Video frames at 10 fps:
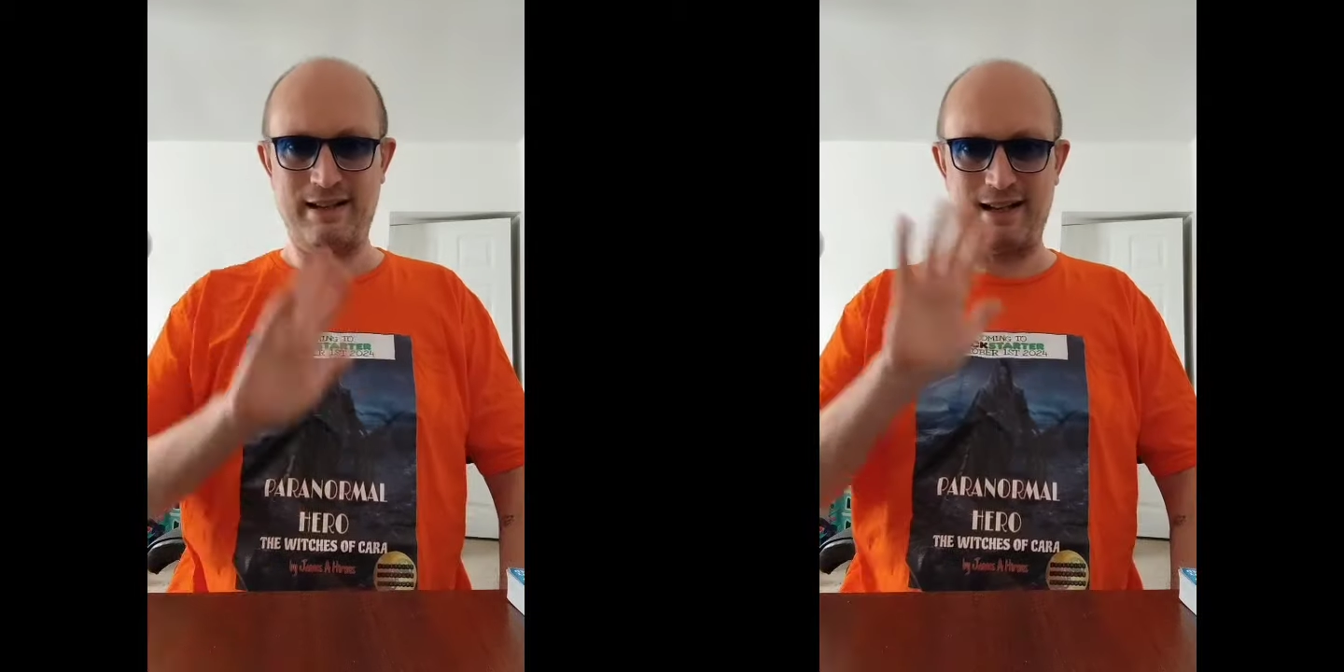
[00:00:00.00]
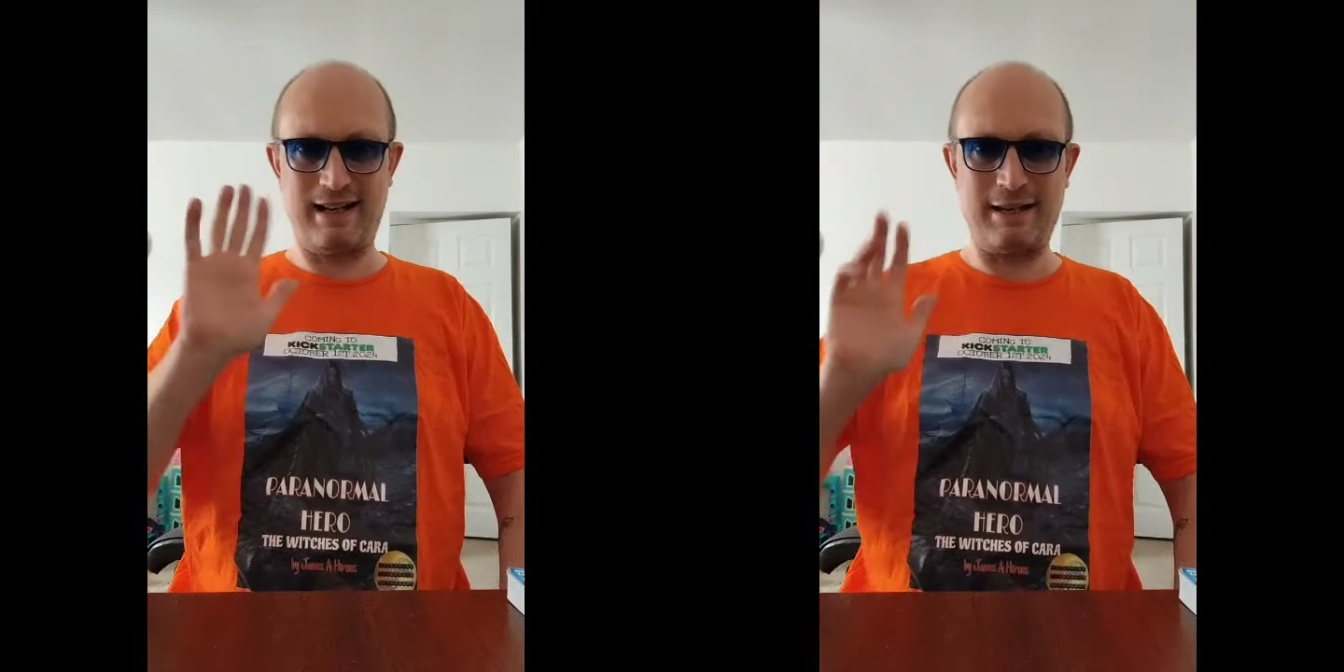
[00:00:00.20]

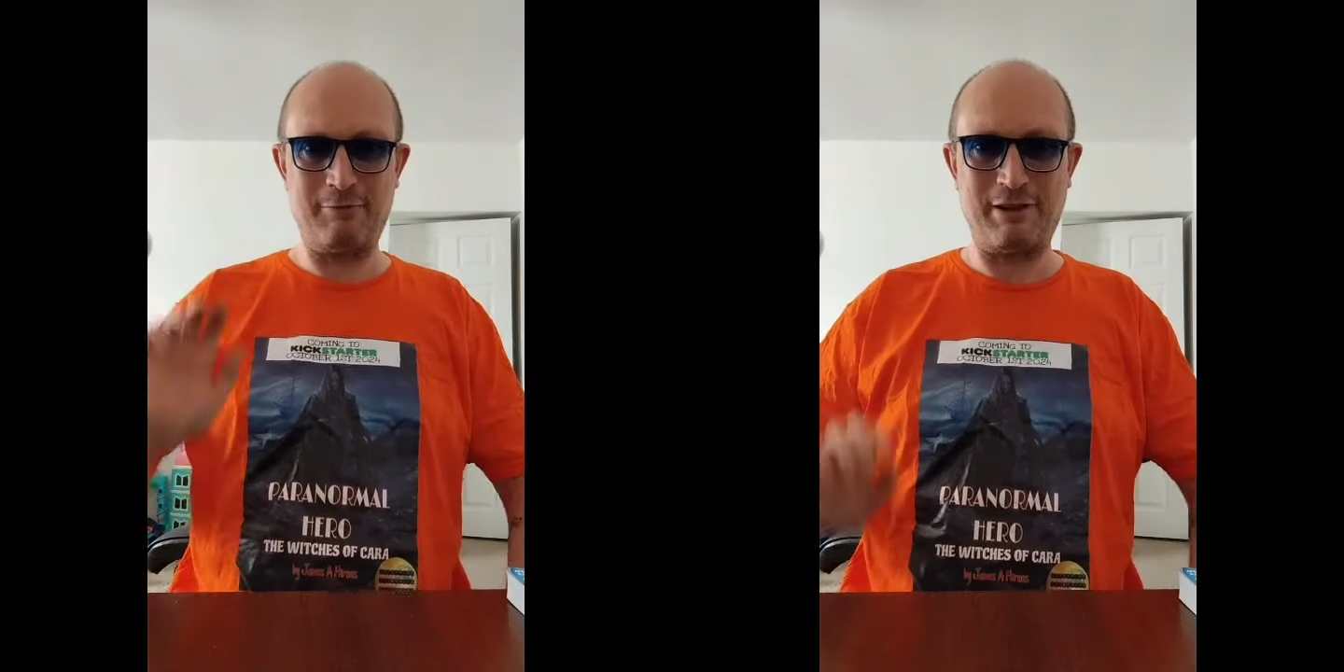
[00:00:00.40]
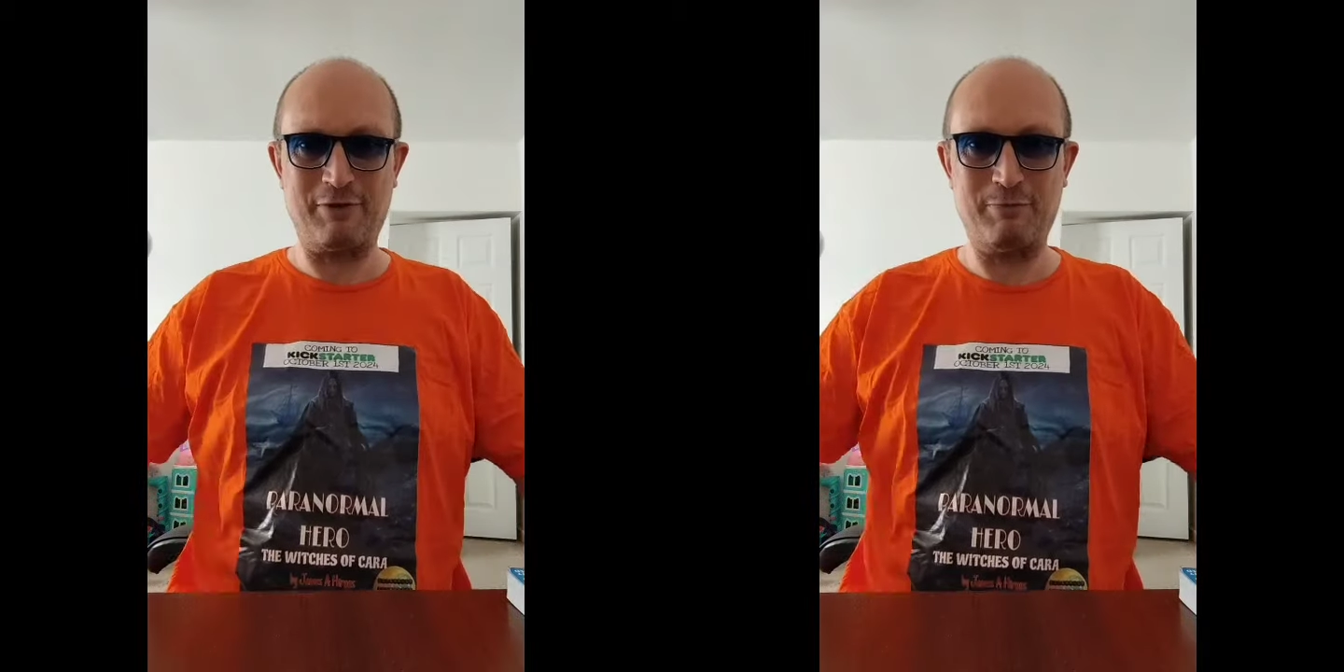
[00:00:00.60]

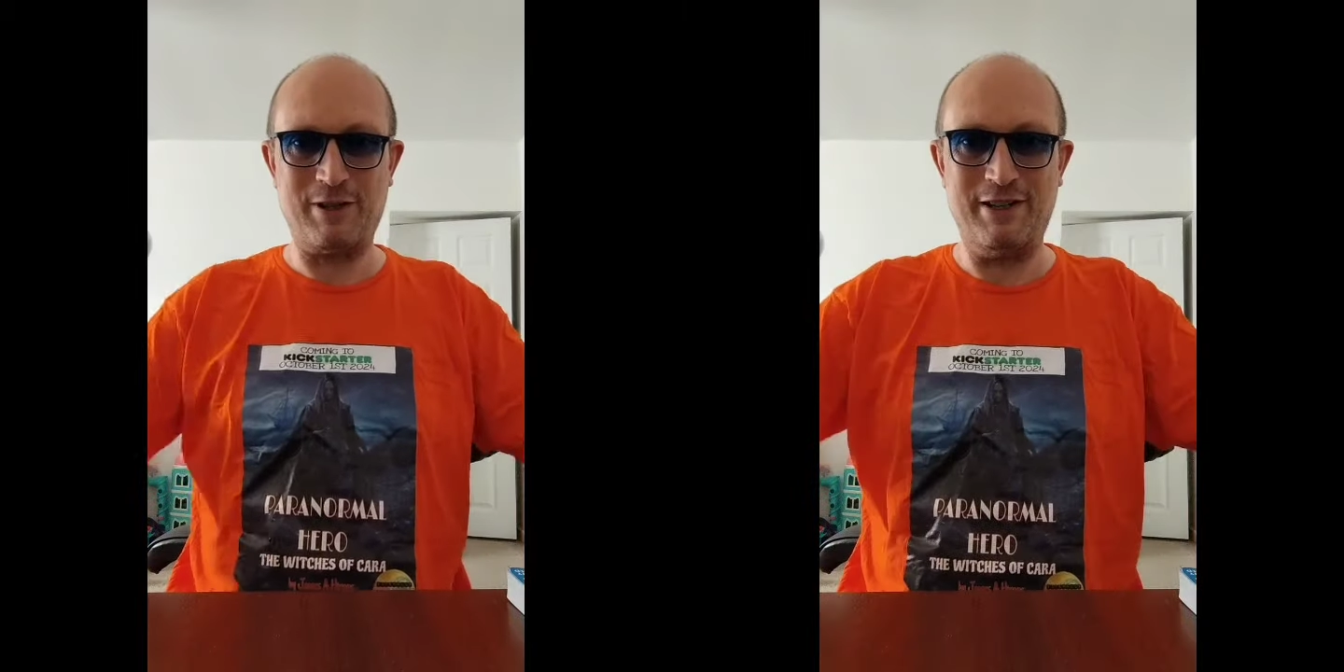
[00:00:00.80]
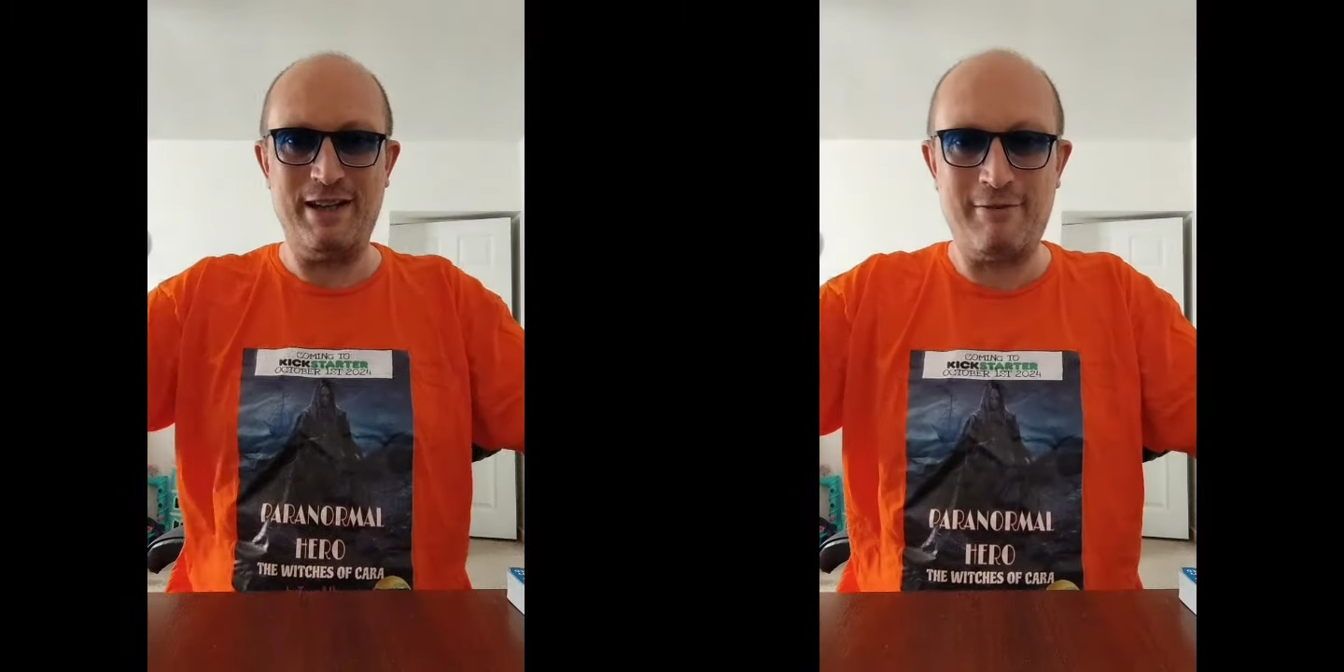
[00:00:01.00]
Hello,
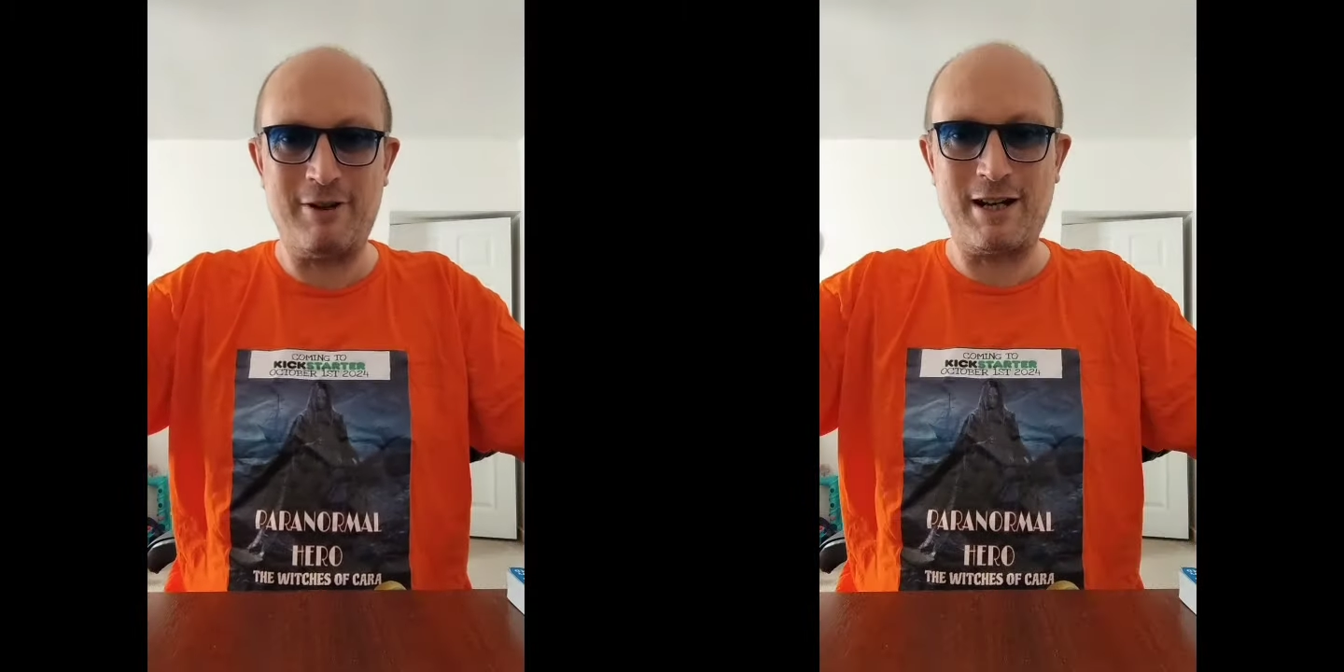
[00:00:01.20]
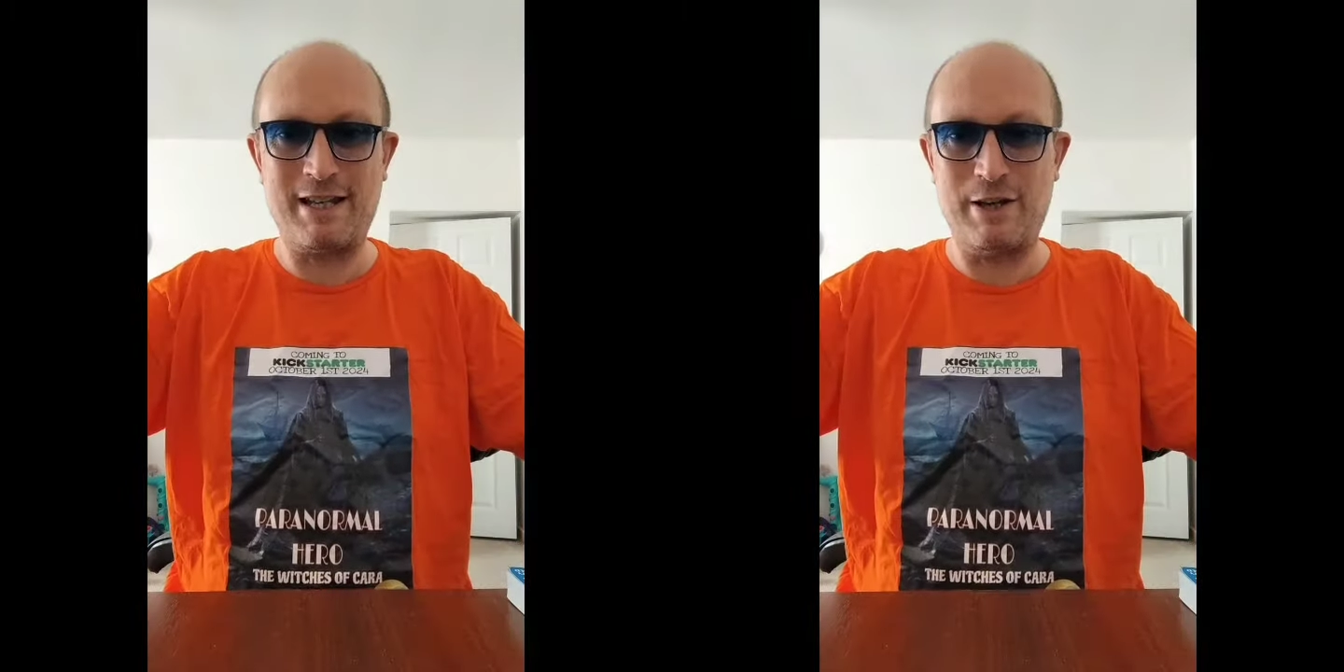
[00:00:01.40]
everyone. How
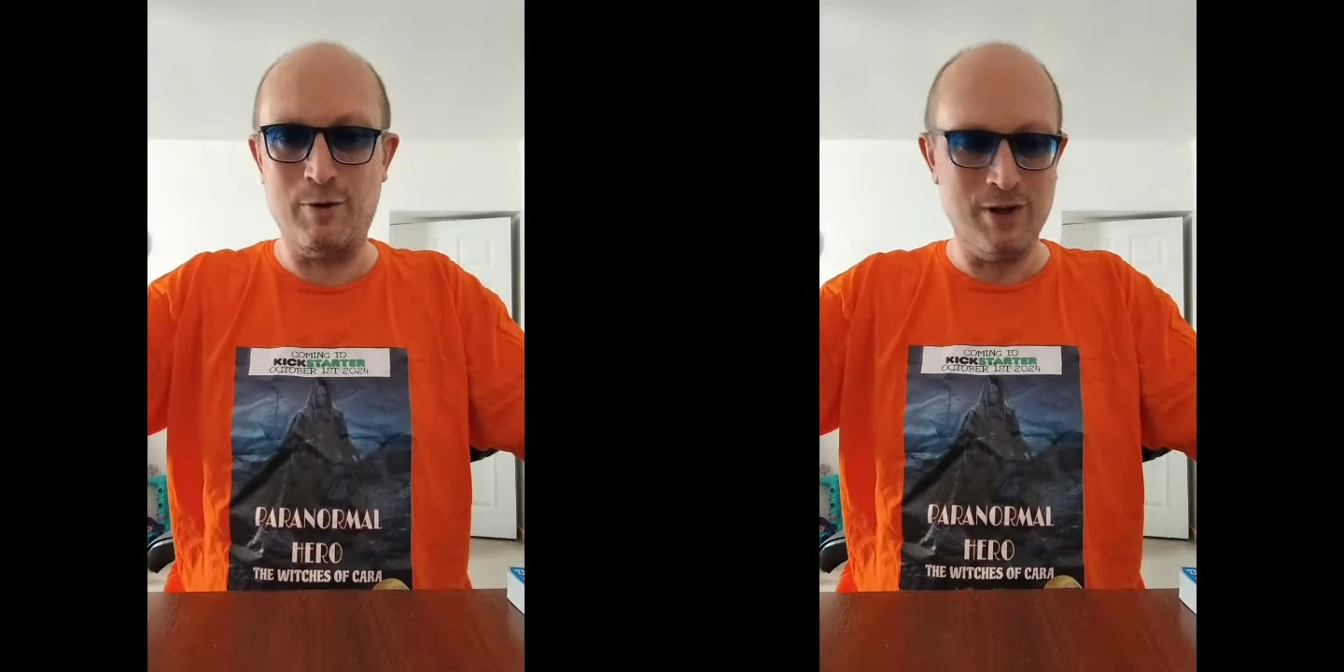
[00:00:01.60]
are you?